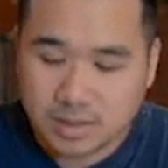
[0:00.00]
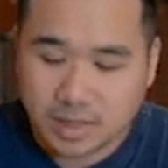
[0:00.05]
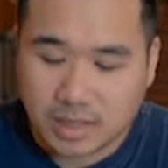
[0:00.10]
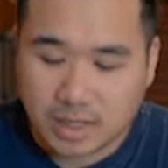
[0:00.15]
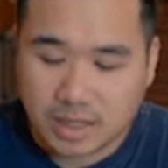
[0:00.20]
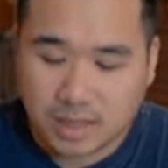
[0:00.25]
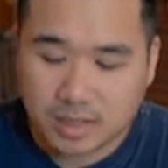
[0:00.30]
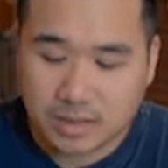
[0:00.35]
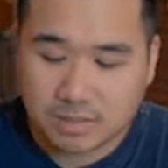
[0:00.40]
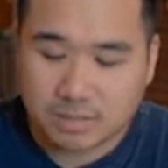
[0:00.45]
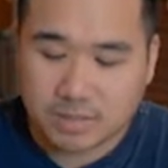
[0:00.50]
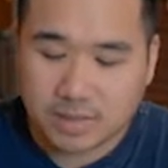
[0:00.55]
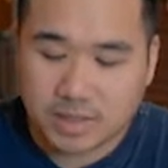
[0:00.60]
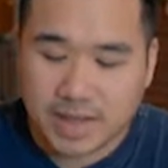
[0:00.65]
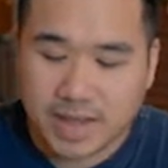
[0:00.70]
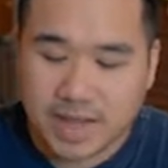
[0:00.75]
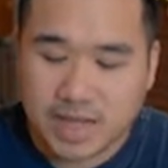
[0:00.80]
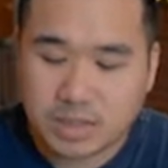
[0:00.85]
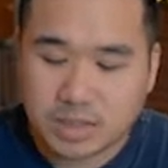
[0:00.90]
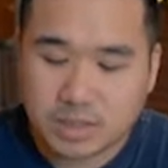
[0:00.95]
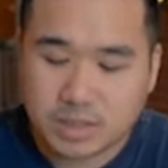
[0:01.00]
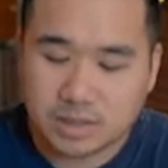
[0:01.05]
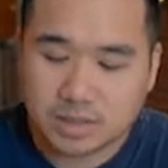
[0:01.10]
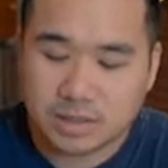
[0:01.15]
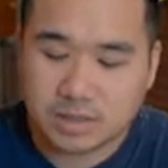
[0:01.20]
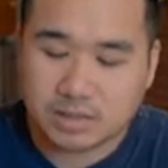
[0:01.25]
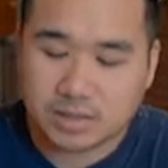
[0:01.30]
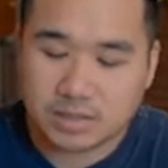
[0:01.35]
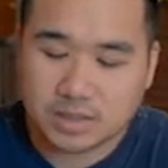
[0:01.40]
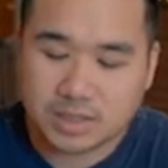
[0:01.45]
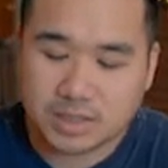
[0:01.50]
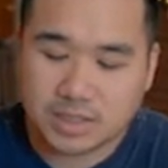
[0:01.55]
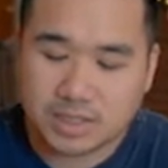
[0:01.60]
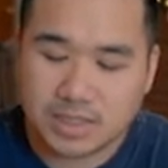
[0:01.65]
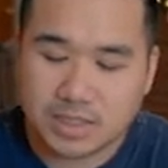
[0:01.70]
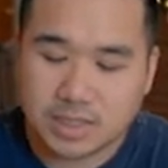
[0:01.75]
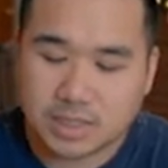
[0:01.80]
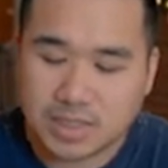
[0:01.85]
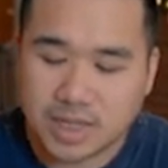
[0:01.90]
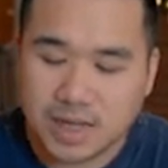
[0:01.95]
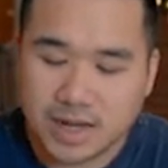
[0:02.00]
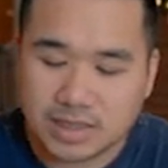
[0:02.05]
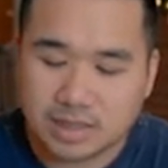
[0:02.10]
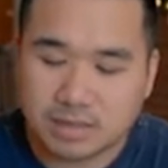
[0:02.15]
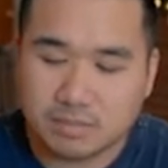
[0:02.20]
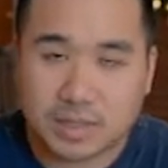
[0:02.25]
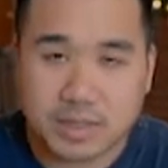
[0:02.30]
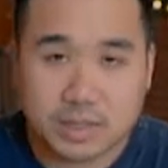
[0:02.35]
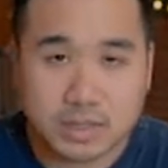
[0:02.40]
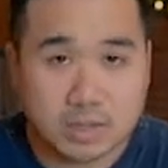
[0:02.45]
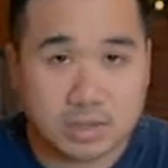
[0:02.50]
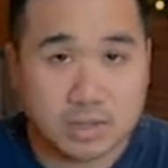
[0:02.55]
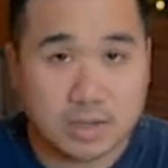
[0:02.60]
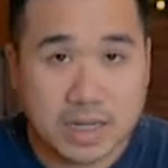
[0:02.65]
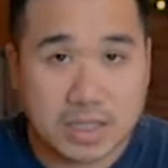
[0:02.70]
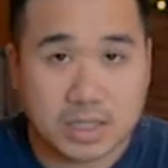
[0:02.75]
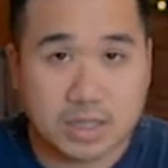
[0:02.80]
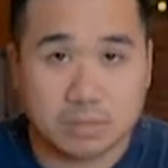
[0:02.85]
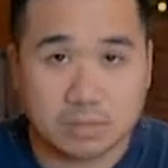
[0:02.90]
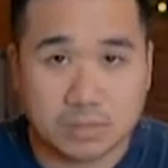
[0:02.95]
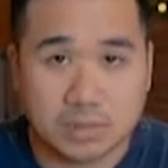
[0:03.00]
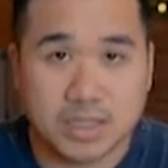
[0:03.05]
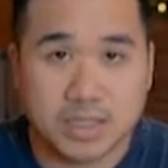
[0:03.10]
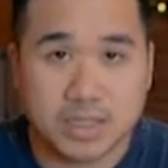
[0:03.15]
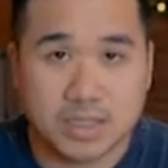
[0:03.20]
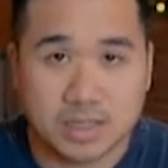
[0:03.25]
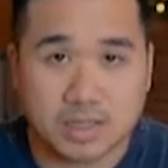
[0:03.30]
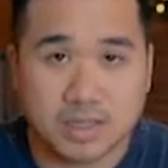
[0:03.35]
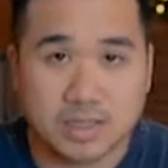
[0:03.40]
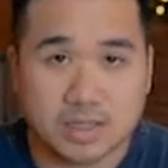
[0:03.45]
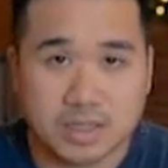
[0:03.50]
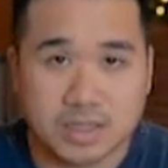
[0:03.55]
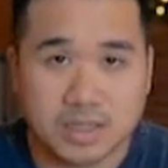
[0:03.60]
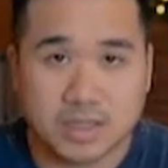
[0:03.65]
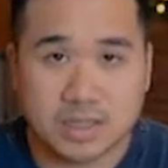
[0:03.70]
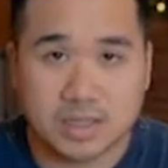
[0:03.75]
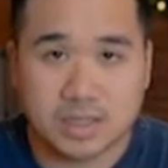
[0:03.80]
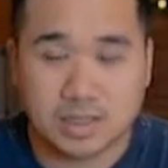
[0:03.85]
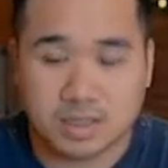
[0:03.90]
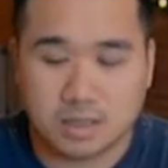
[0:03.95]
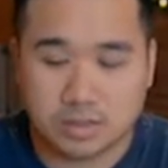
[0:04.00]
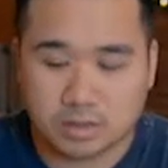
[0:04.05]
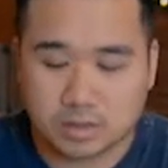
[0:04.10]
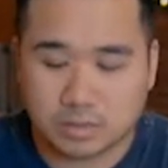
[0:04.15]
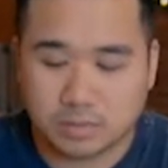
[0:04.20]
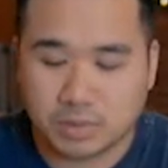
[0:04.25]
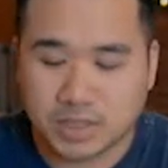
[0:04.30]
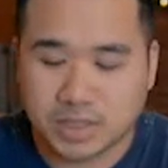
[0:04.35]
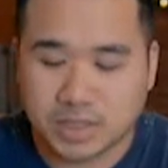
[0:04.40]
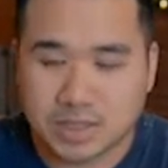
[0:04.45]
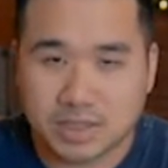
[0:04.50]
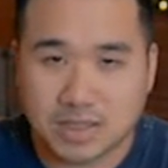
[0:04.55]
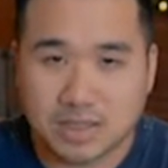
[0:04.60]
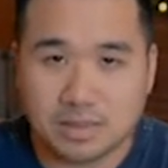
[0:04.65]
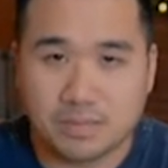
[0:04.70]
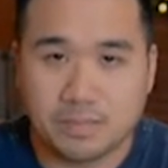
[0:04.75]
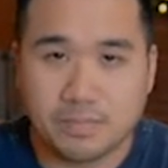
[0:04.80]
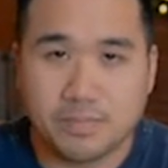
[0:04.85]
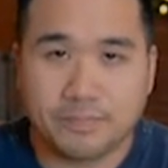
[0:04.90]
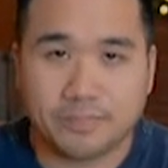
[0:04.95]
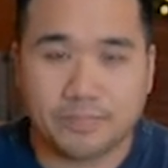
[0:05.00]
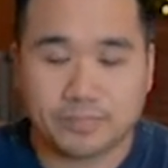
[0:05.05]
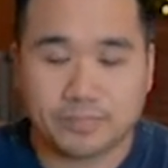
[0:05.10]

The edge on each side, the bezels are actually pretty good looking. They're pretty slim.